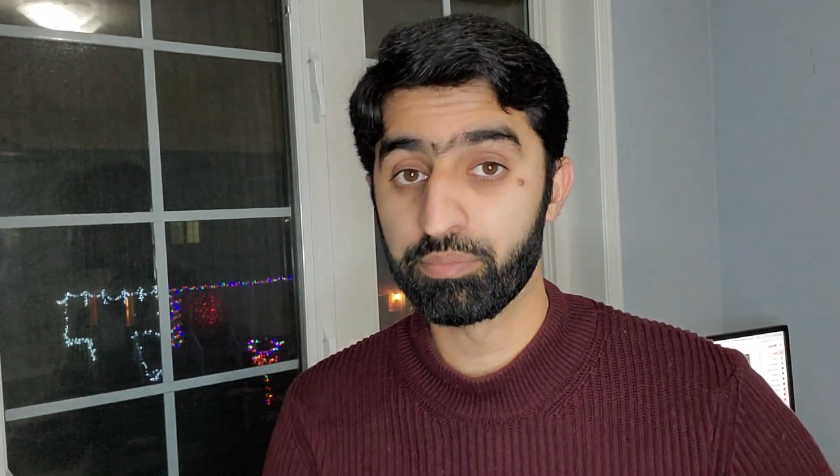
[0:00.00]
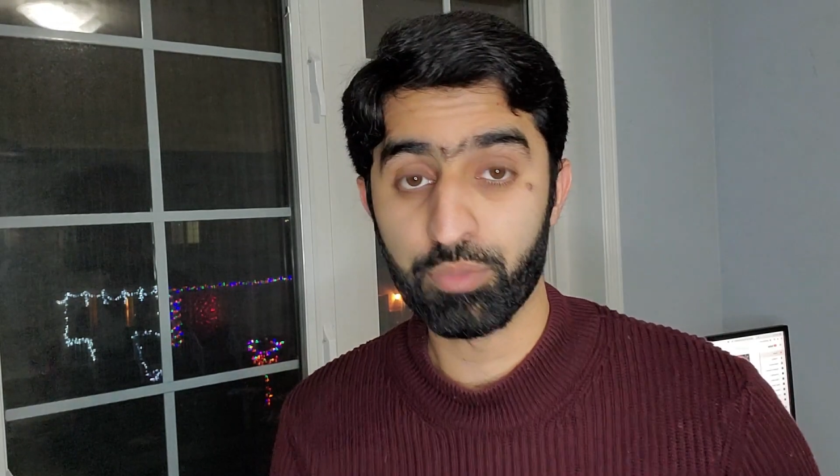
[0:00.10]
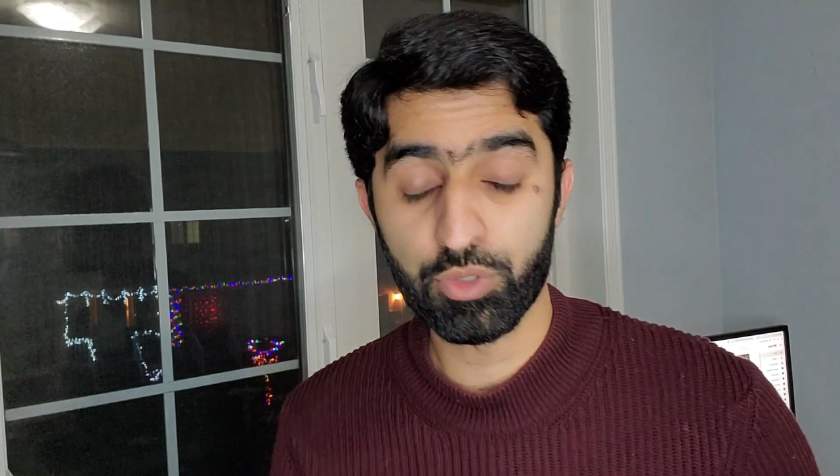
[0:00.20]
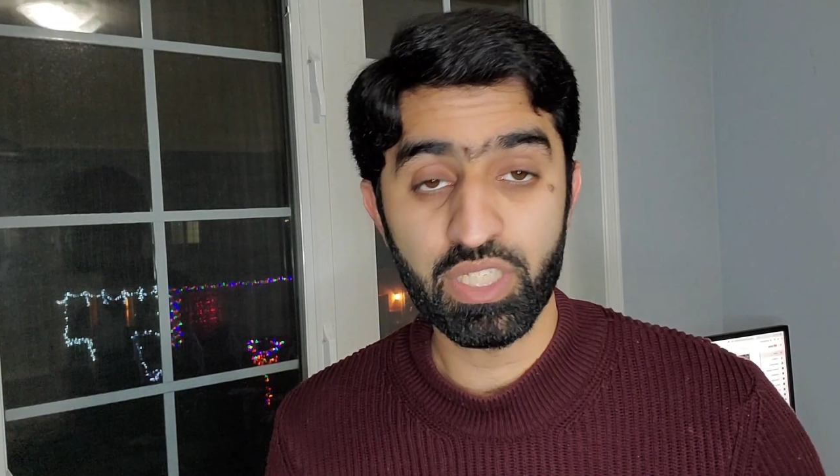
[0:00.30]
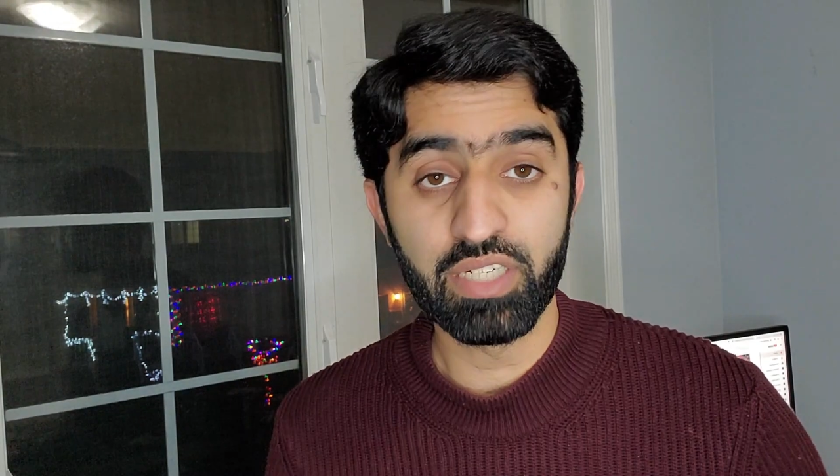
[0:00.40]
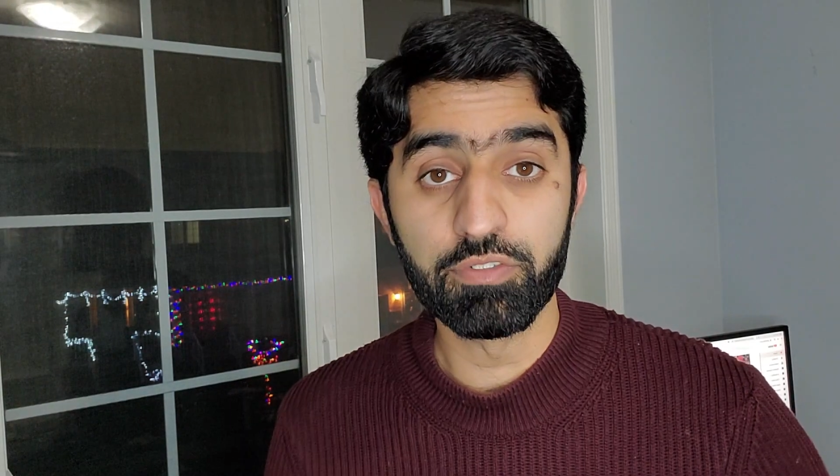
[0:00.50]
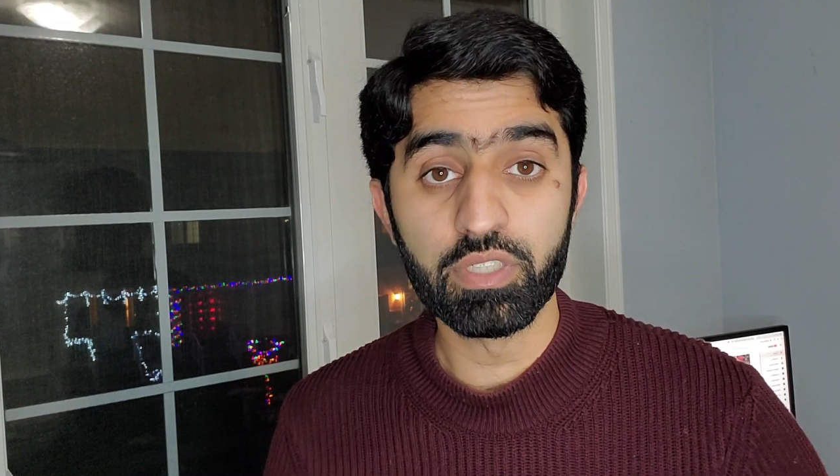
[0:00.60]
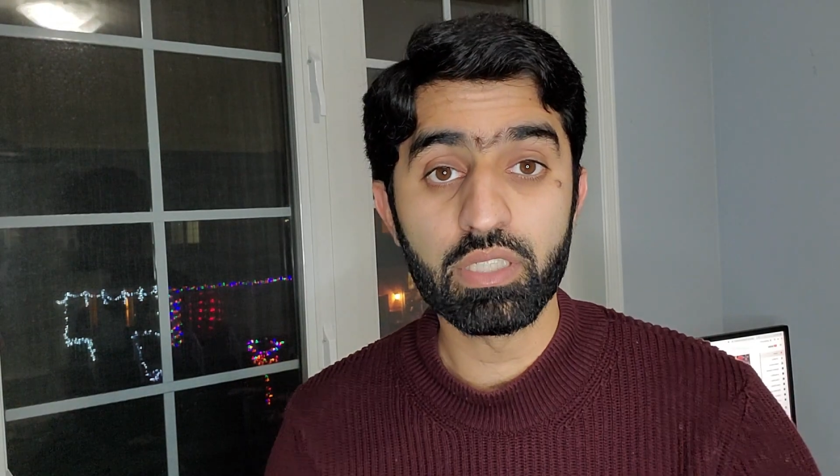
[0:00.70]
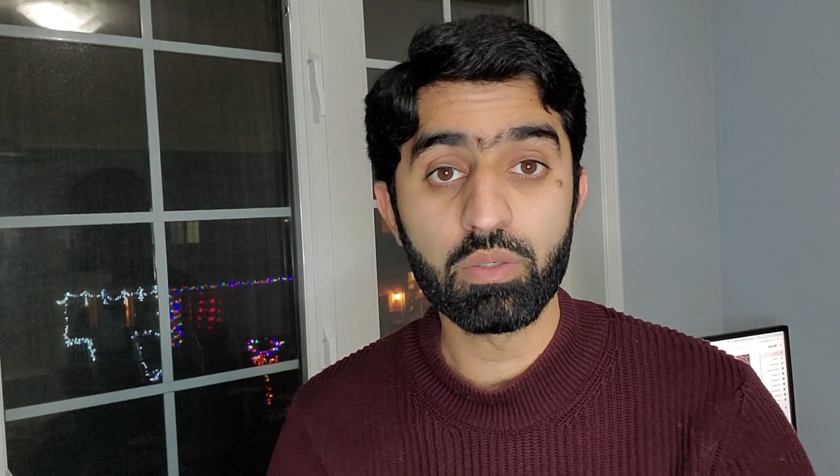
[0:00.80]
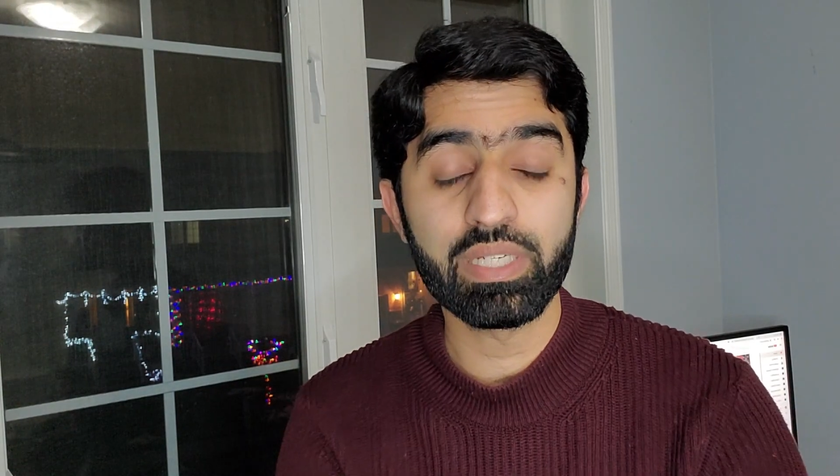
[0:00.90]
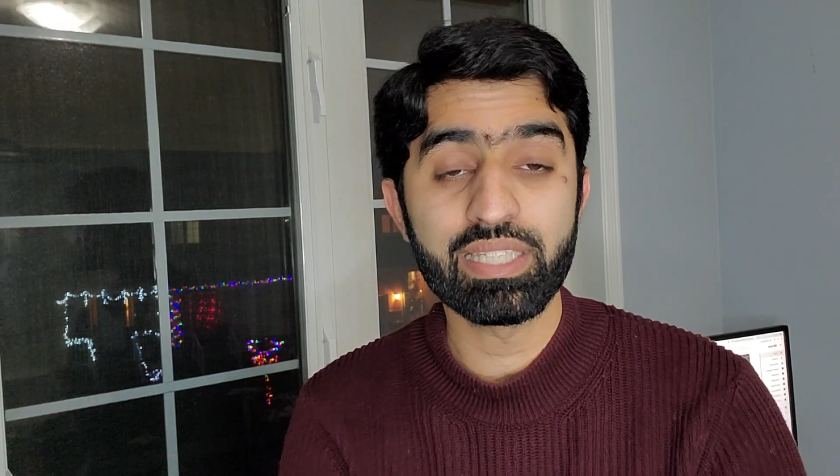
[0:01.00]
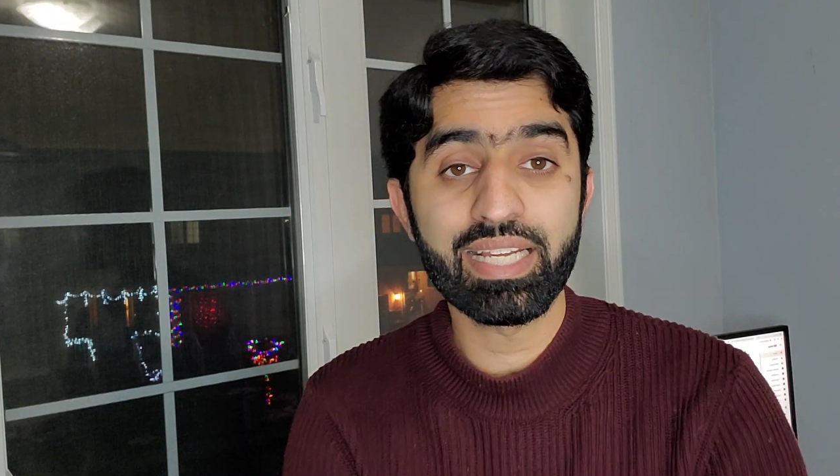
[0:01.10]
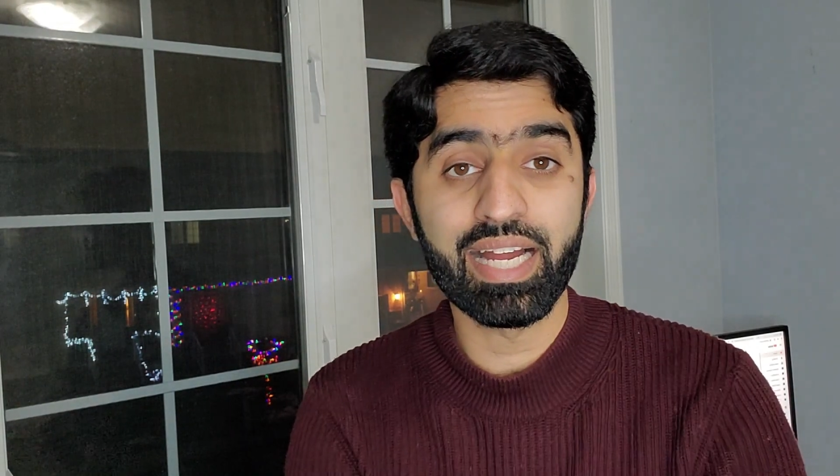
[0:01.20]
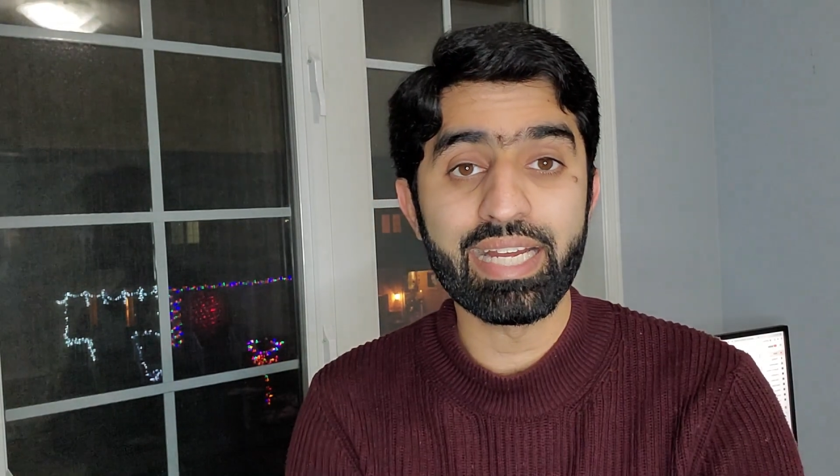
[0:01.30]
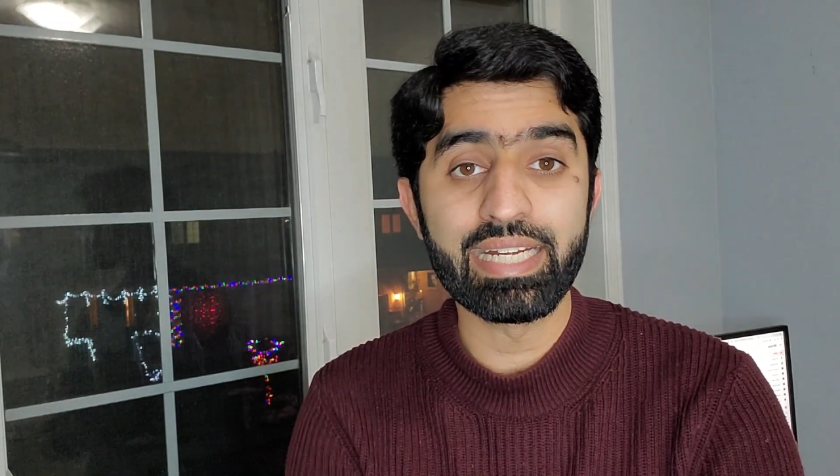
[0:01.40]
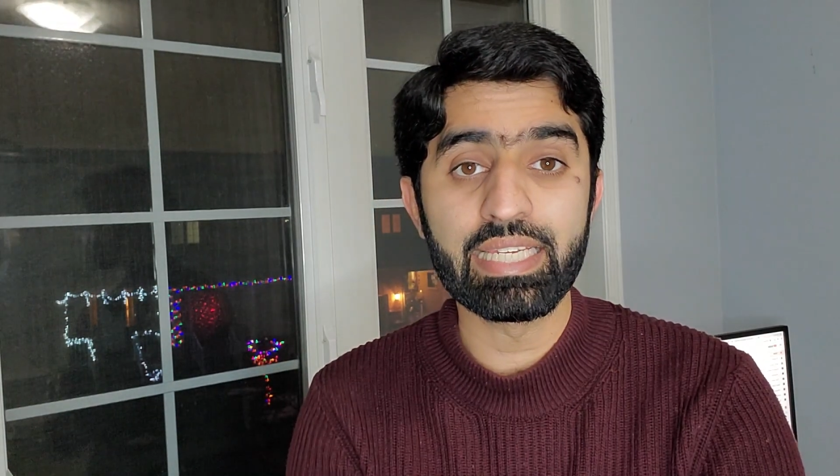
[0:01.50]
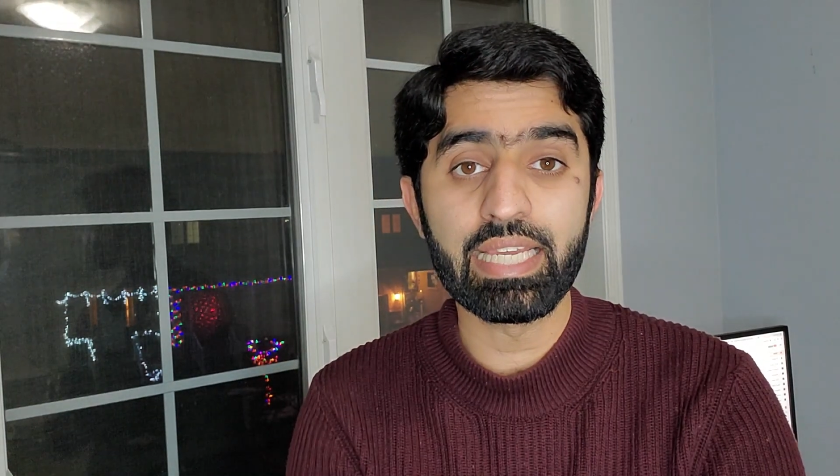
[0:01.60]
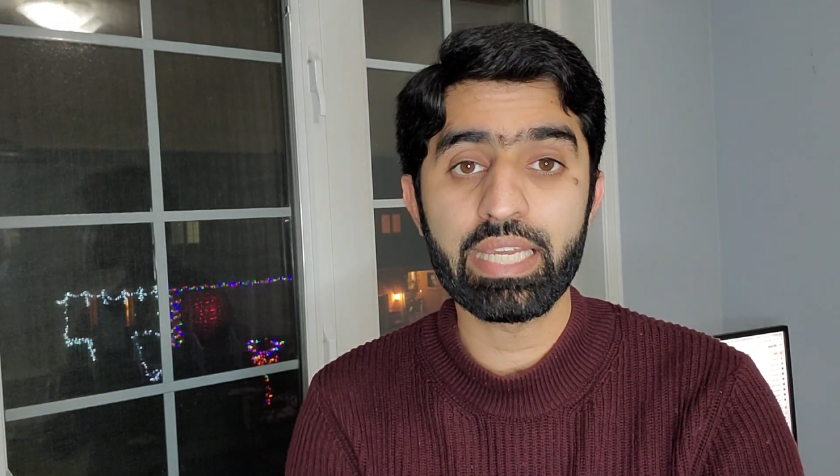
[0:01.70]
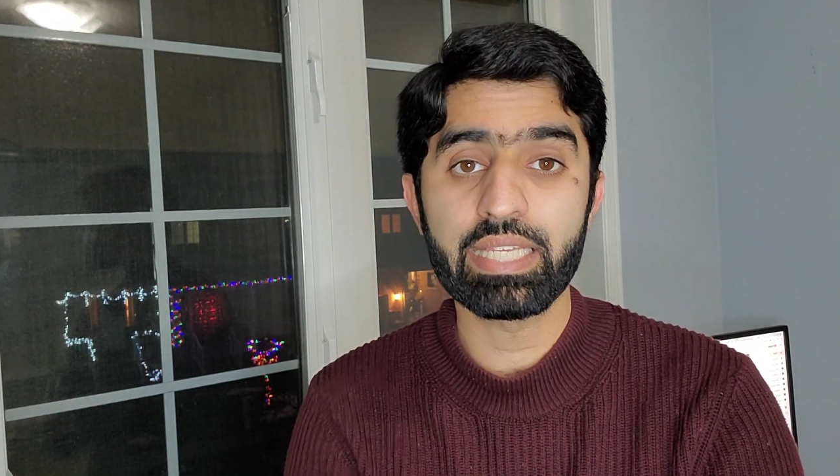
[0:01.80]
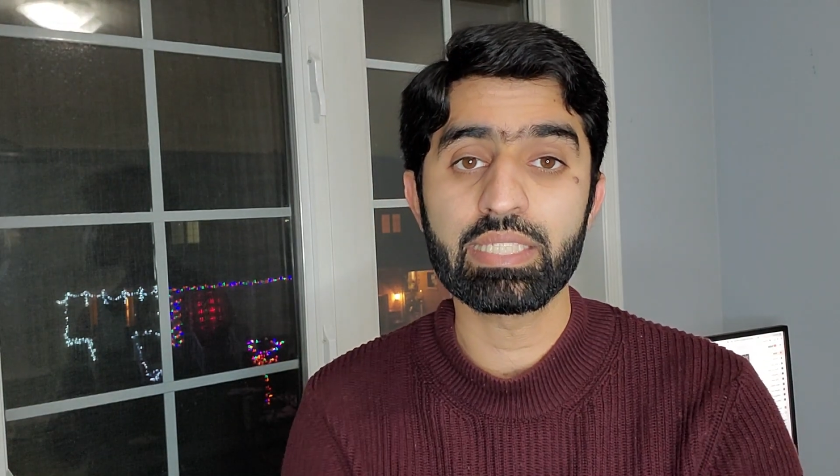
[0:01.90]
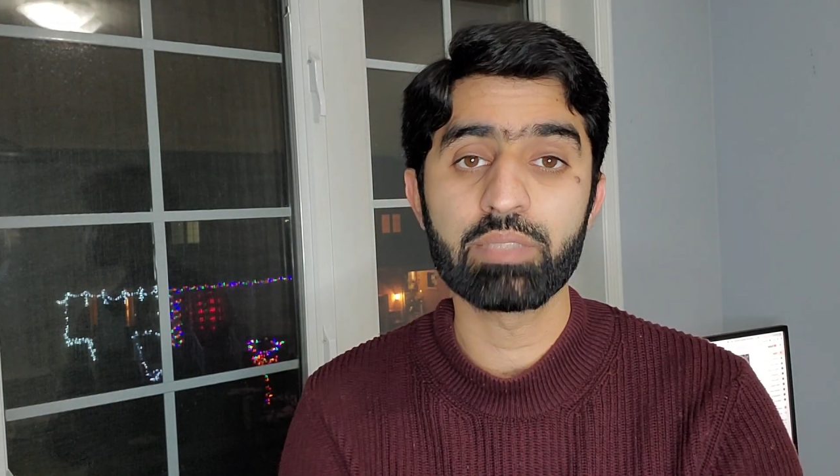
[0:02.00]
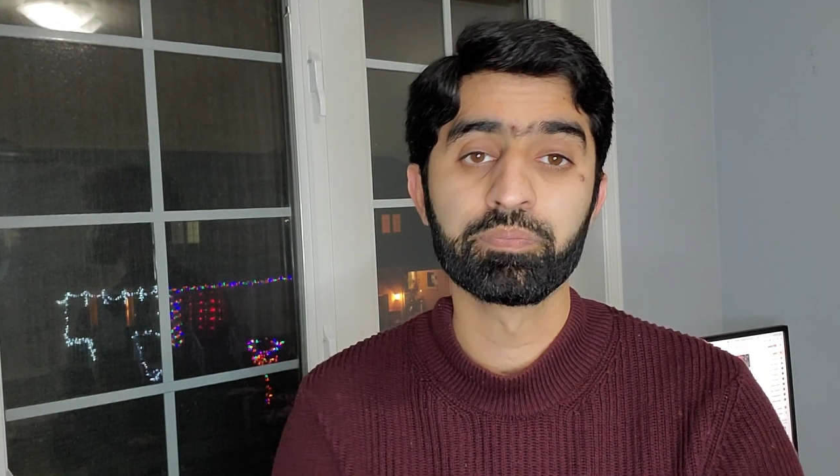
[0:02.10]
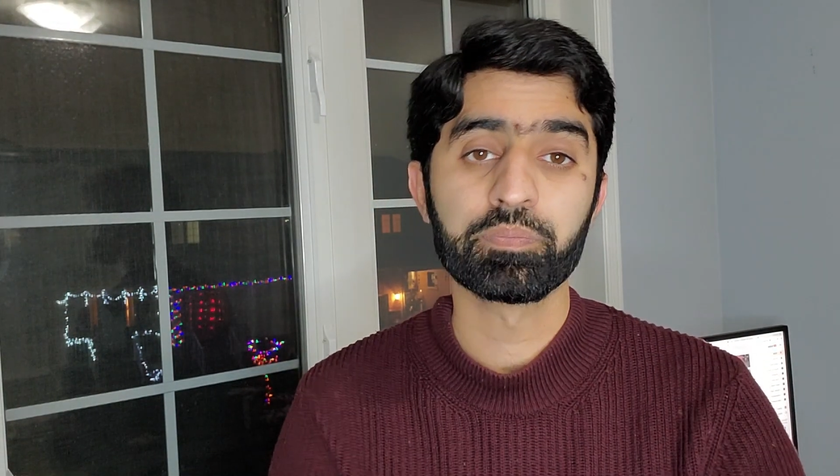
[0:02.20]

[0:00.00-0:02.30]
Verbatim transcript: proceed further with their ITAs.